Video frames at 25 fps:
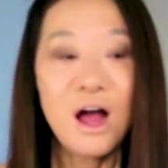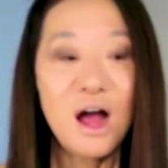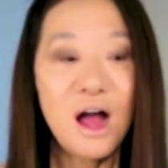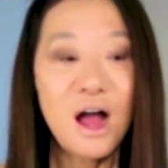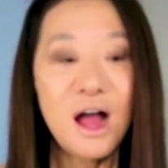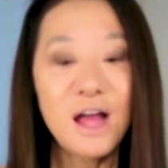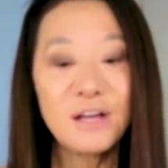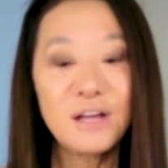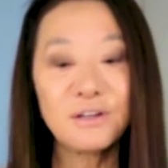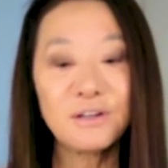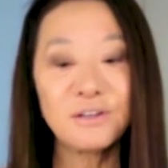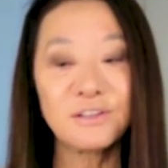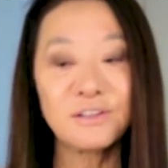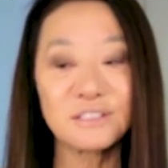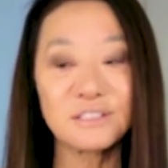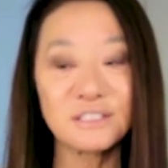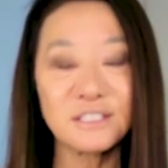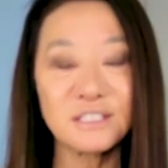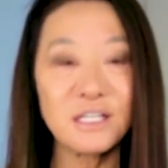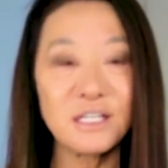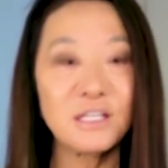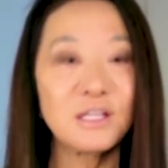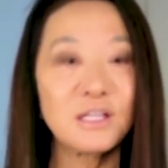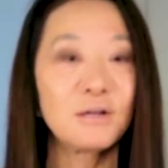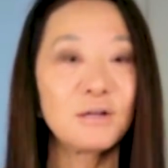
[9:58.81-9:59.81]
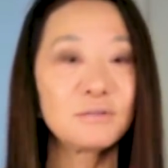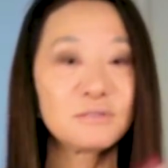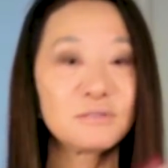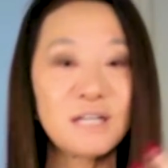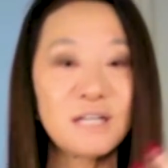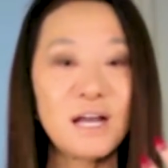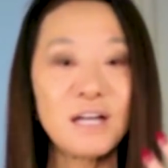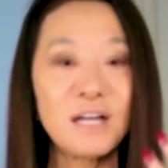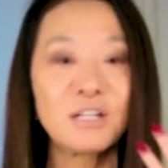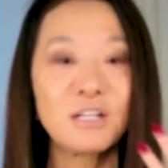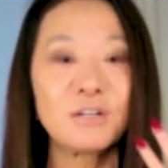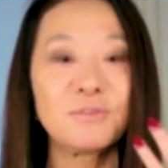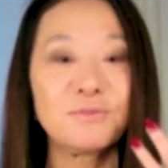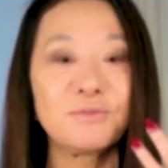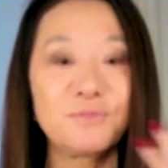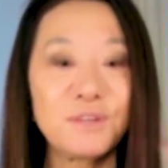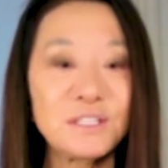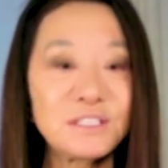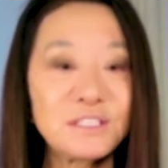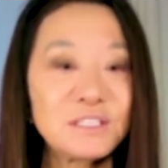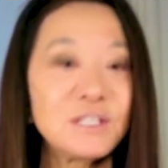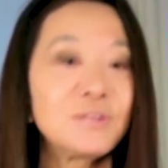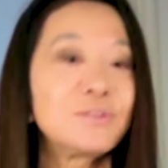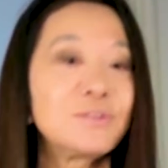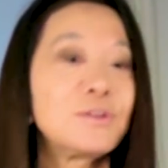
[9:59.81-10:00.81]
I could see those, I could
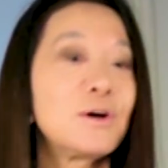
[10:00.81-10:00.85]
visit